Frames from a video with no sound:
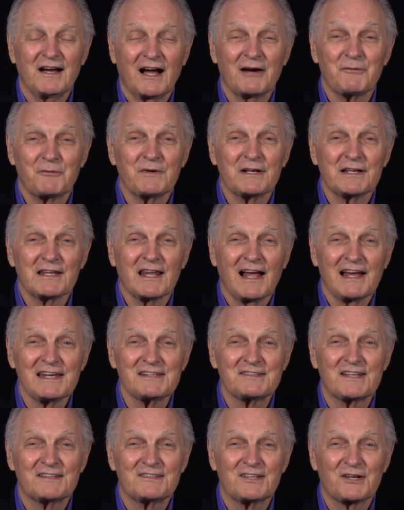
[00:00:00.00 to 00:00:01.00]
I
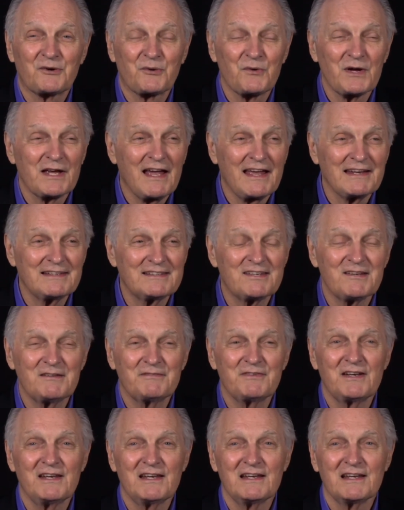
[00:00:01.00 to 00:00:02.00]
realize that the
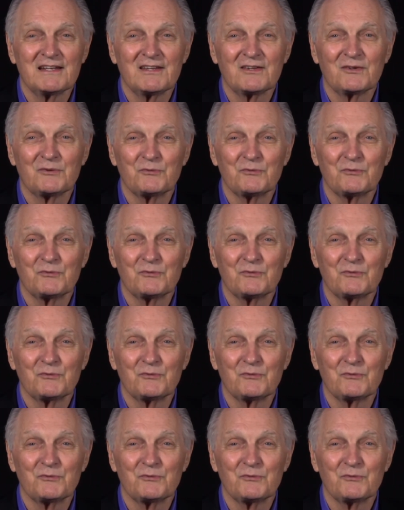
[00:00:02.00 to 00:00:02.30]
creativity and